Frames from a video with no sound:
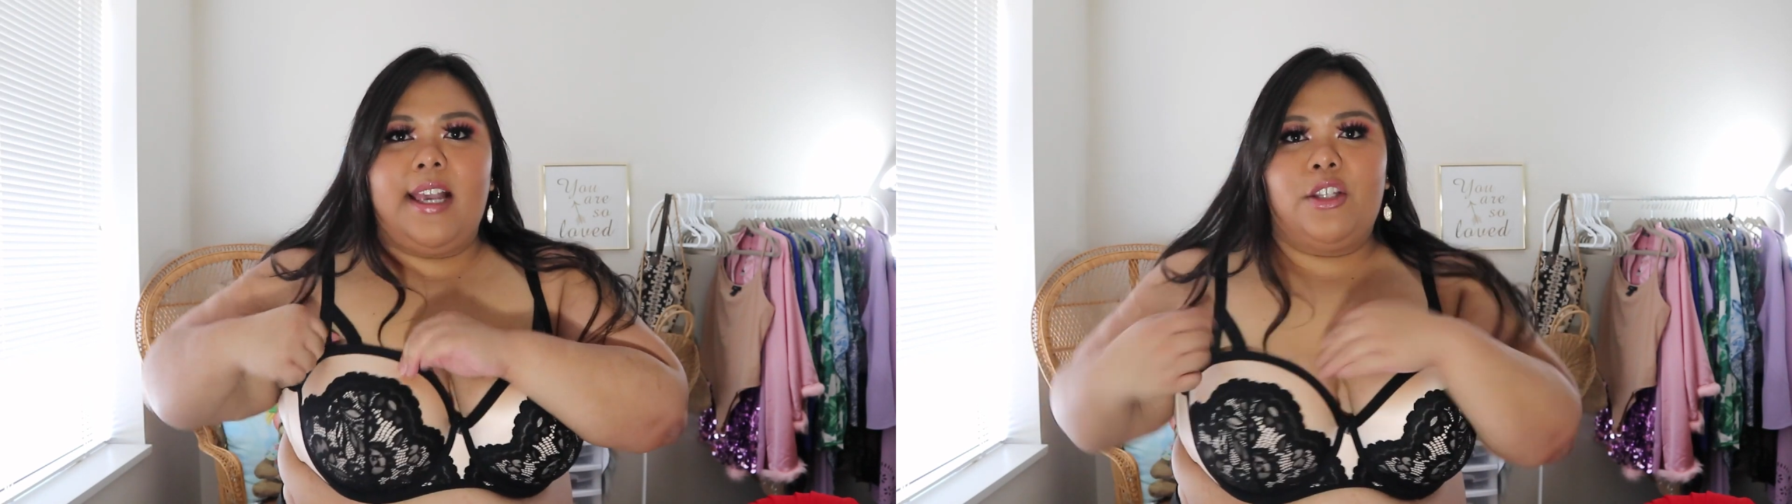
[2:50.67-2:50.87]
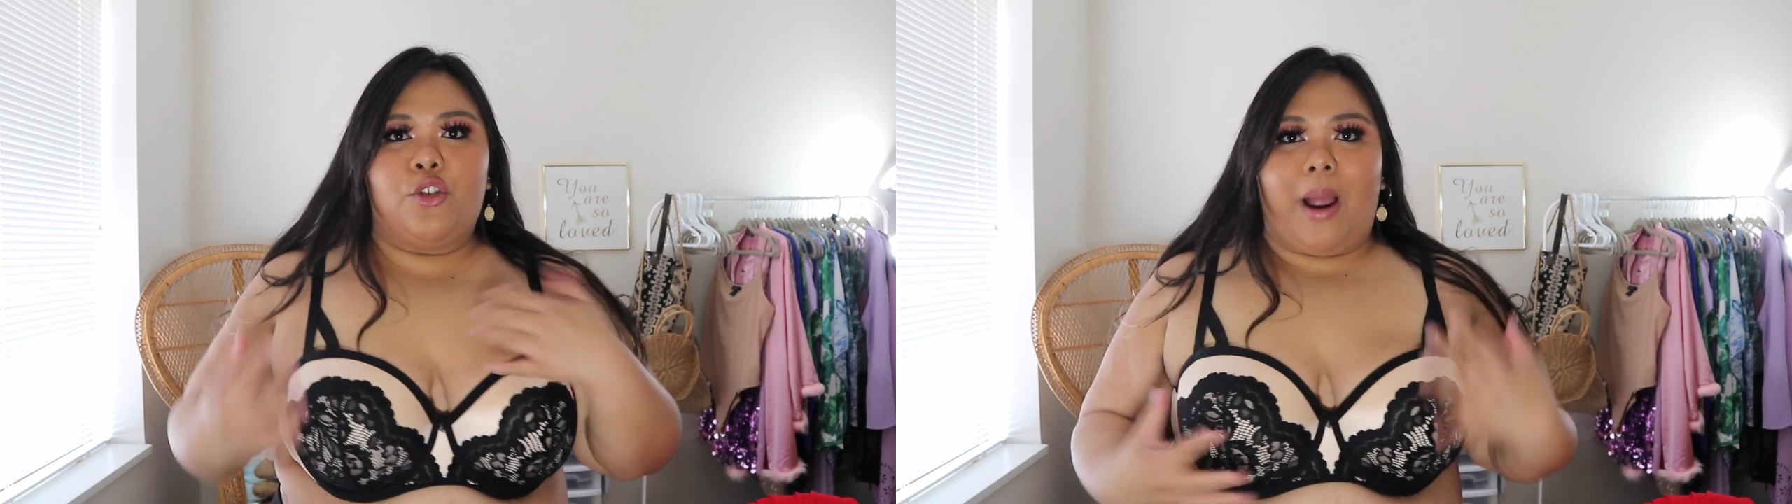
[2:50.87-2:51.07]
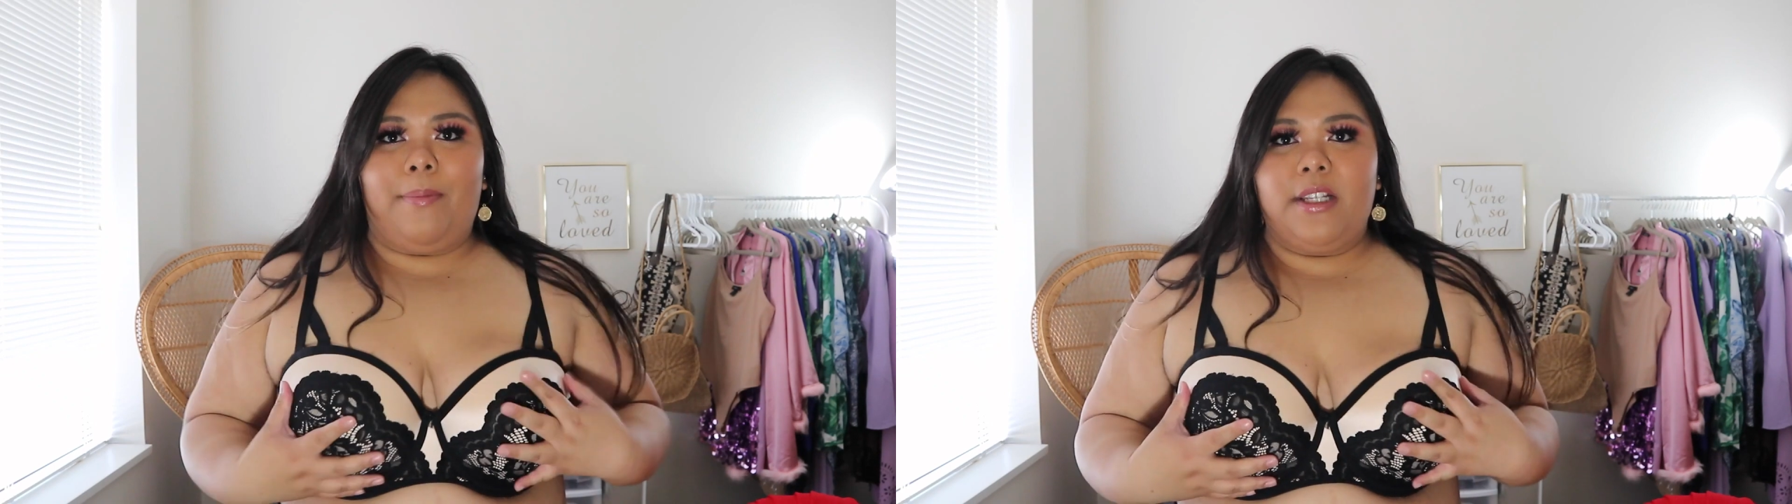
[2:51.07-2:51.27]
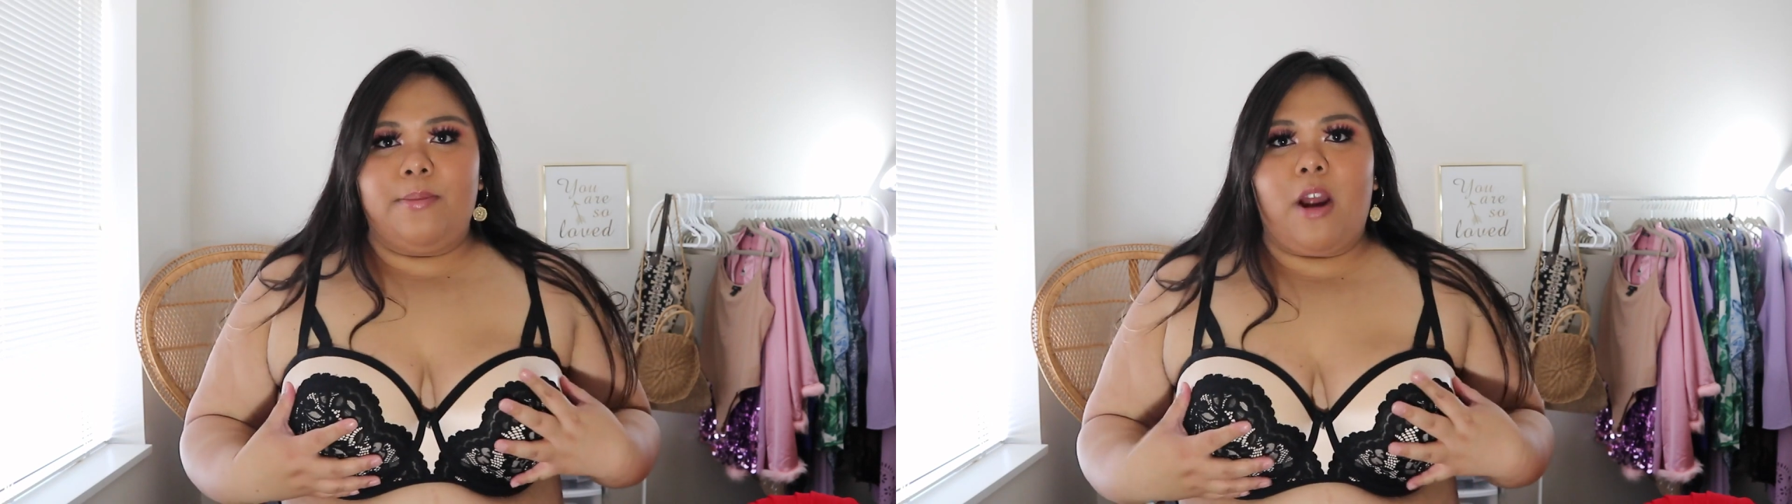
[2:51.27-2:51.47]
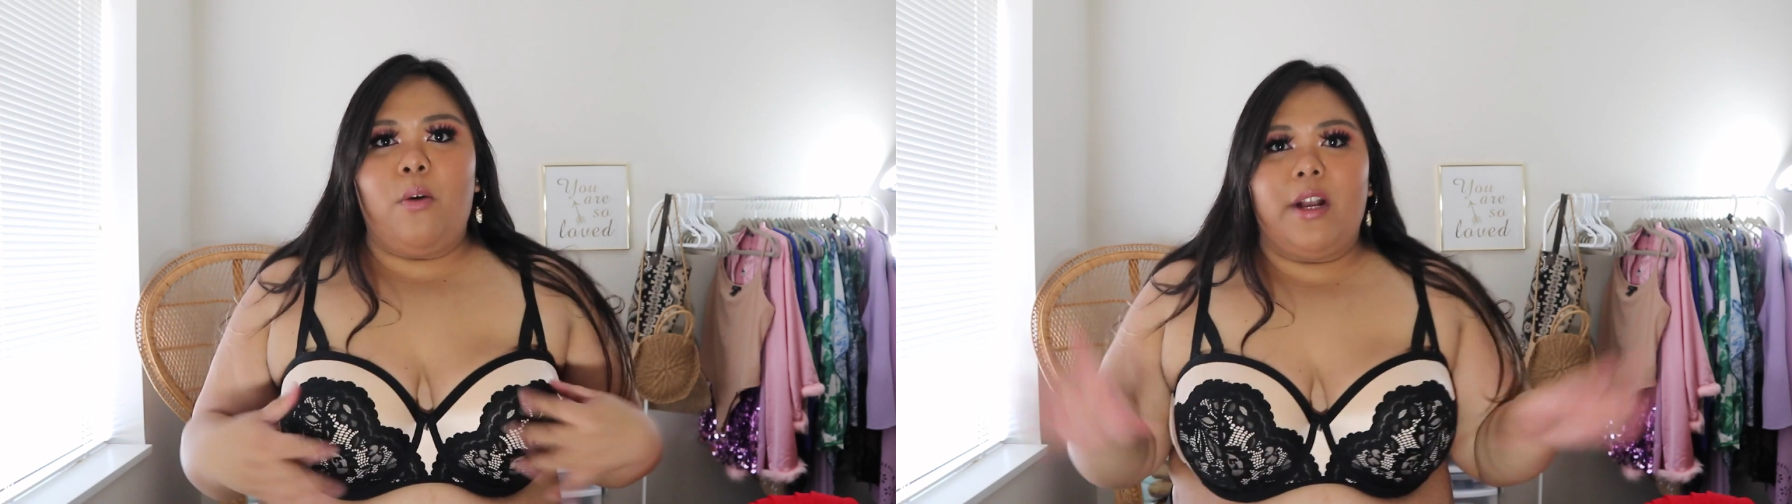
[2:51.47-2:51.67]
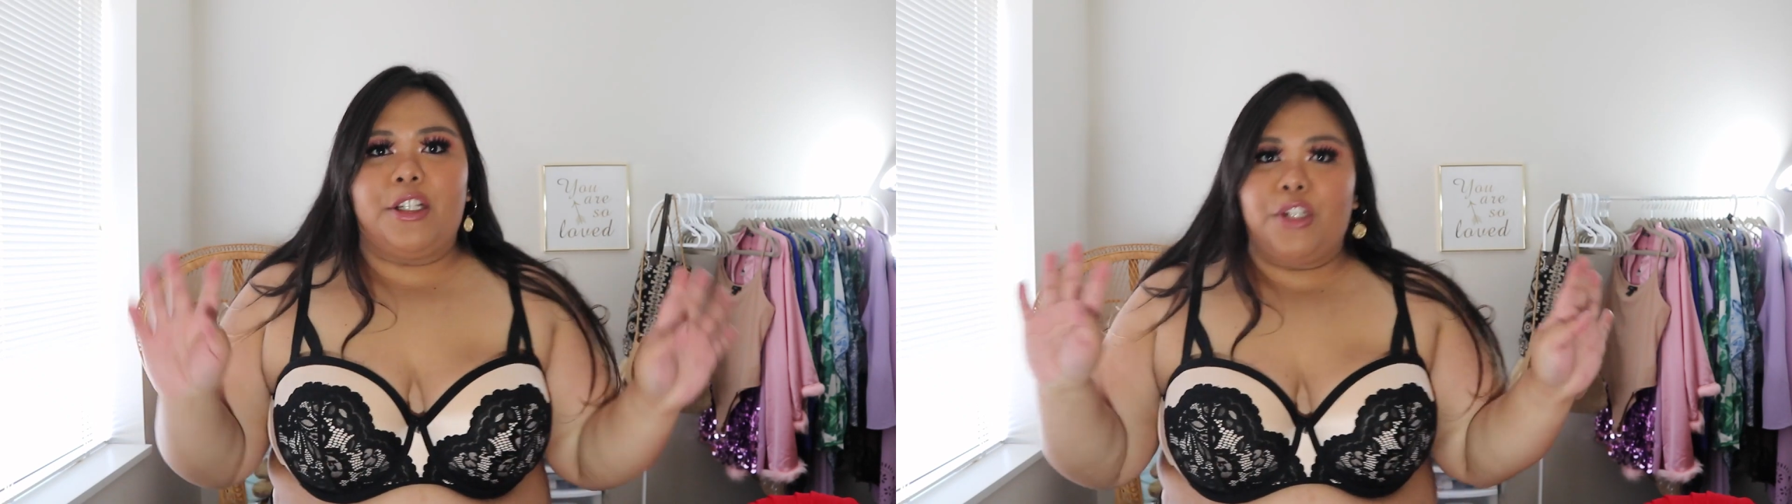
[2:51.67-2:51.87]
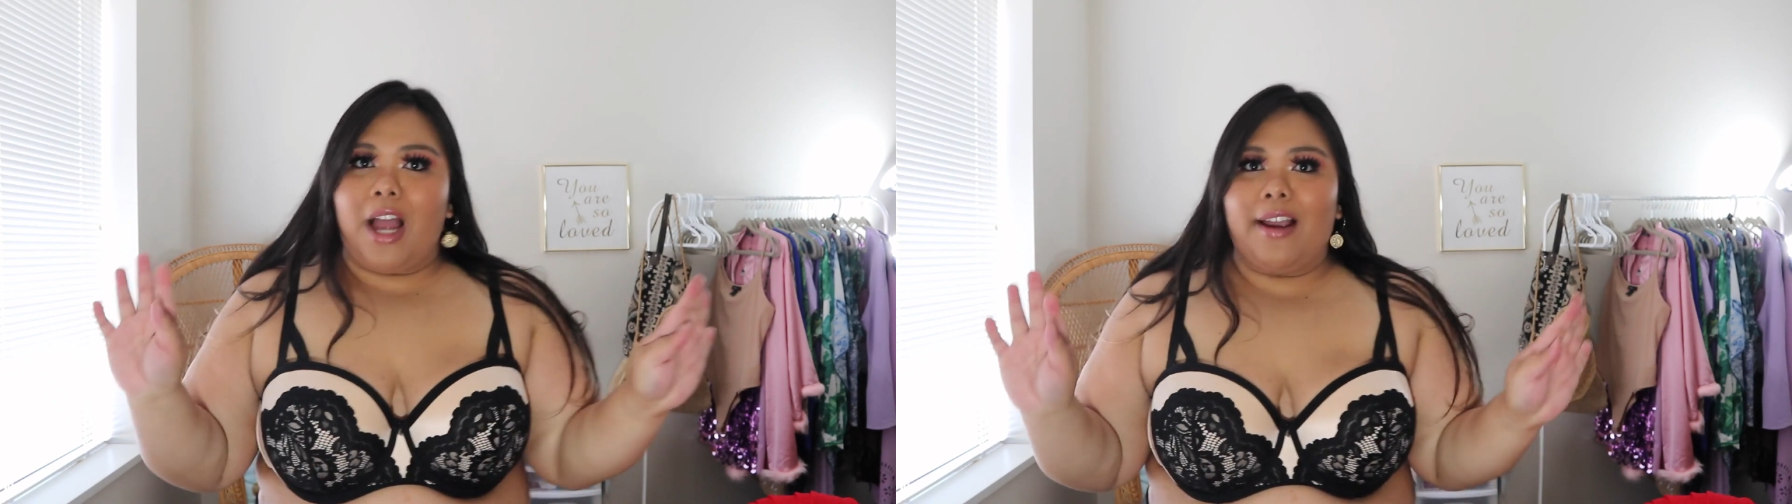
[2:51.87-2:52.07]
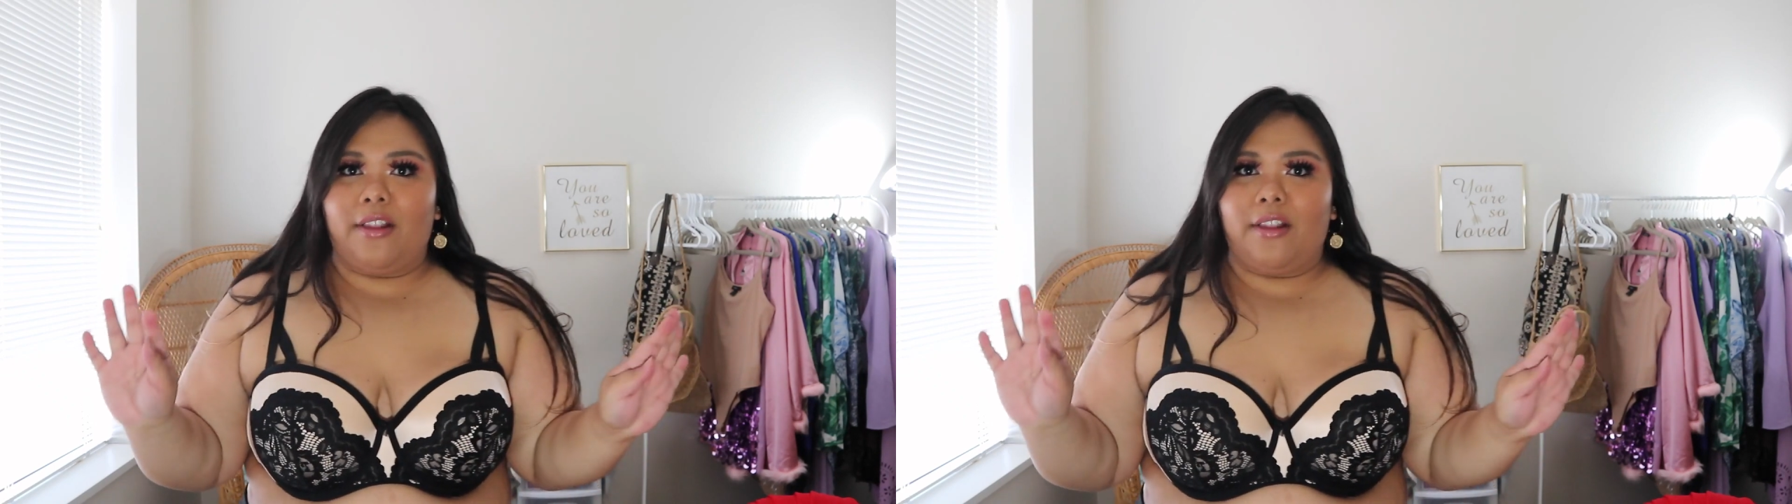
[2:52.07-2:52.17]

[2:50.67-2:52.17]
strapless bra, which I